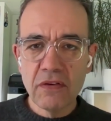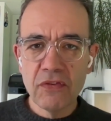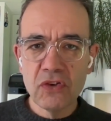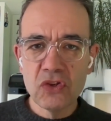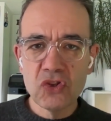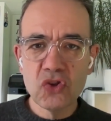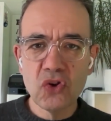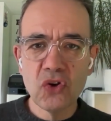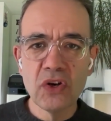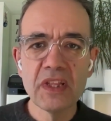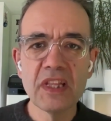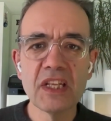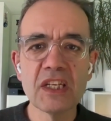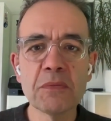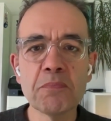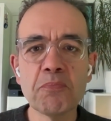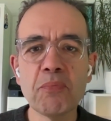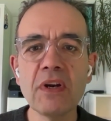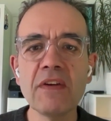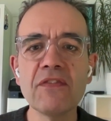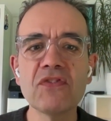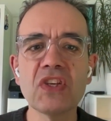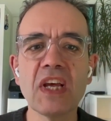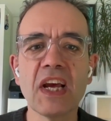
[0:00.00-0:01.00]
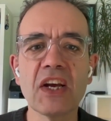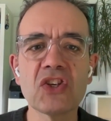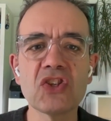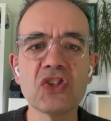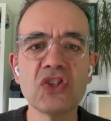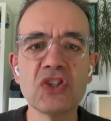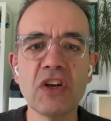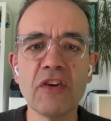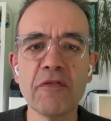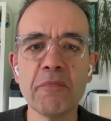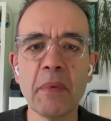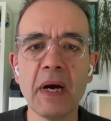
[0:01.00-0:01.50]
enjoyed this brief section
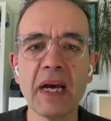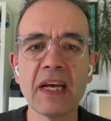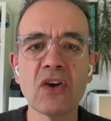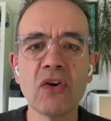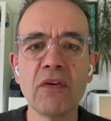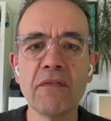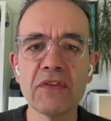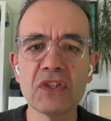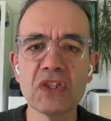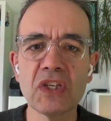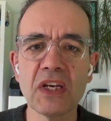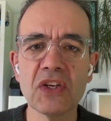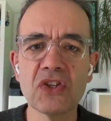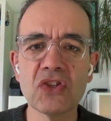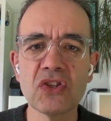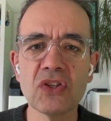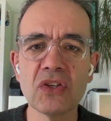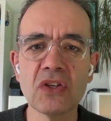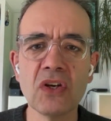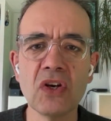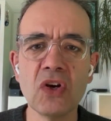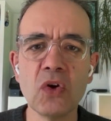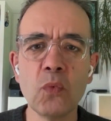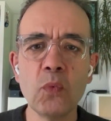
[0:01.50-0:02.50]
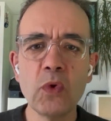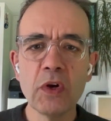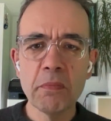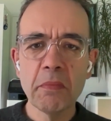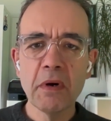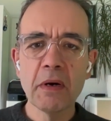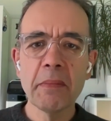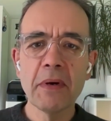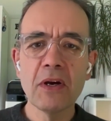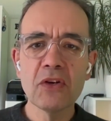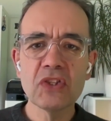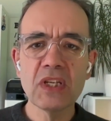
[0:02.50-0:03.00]
of my conversation with my
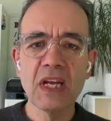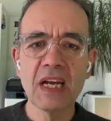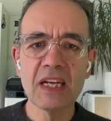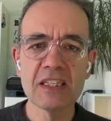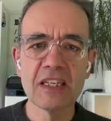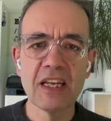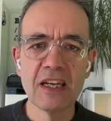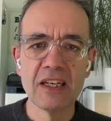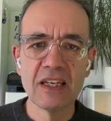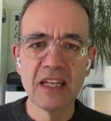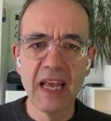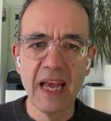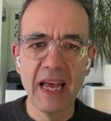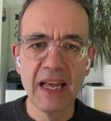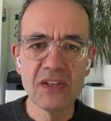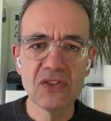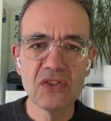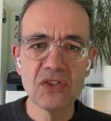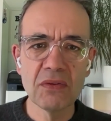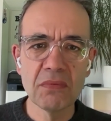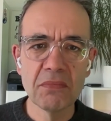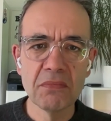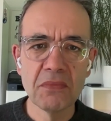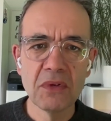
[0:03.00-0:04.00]
most excellent guest.